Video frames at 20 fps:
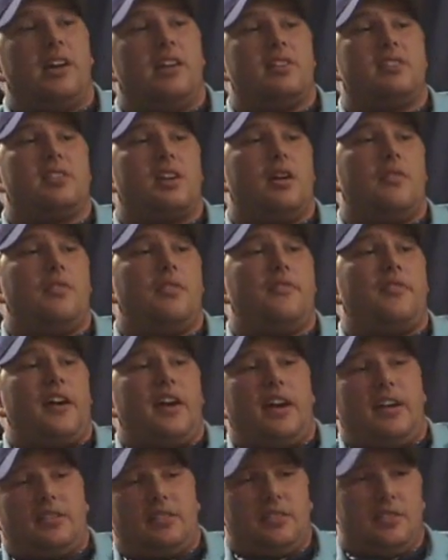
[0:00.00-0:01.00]
Because of the
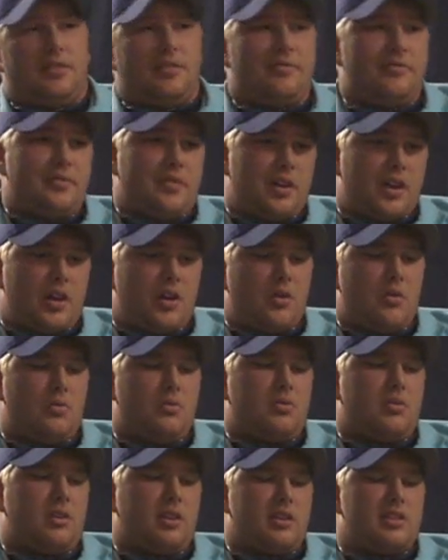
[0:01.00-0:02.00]
fact of,
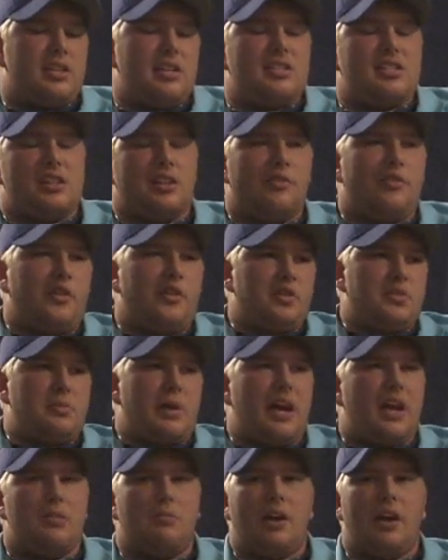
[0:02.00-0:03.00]
because he still feels
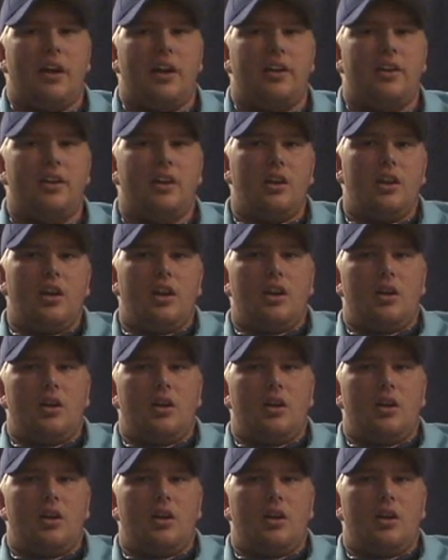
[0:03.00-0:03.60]
bad about it.